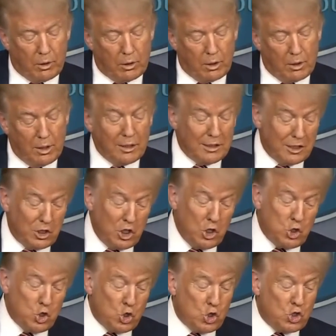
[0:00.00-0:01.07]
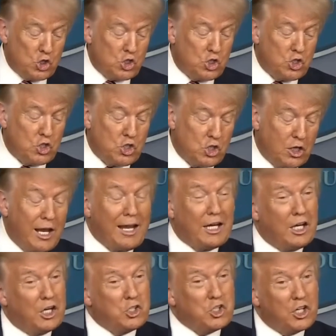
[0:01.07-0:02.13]
I think the teachers like
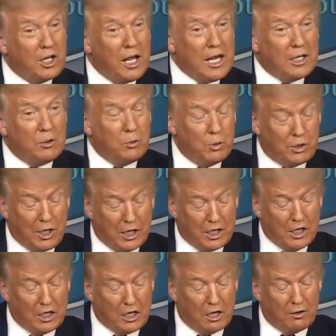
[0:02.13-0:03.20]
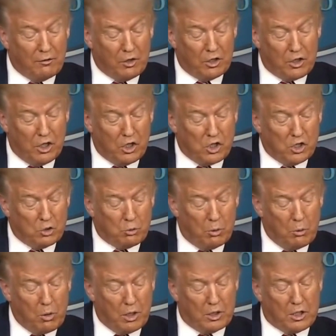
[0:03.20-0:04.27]
us a lot. We're taking care of our teachers. We
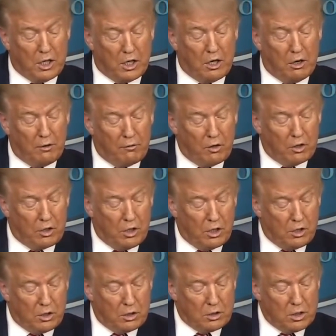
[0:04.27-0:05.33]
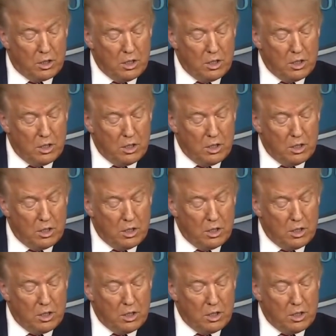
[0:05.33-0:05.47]
want to take care of our teachers.